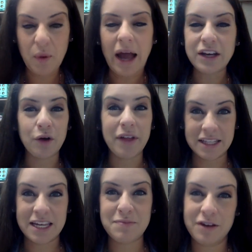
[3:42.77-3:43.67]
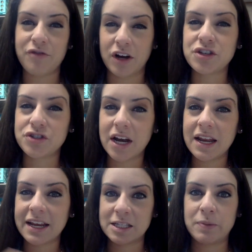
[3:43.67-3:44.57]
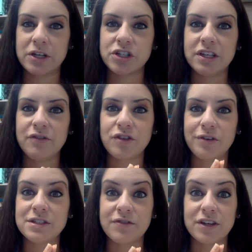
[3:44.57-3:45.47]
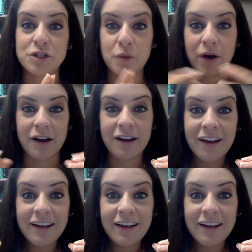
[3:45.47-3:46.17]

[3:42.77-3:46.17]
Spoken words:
I know that can be frustrating, especially for those of us who are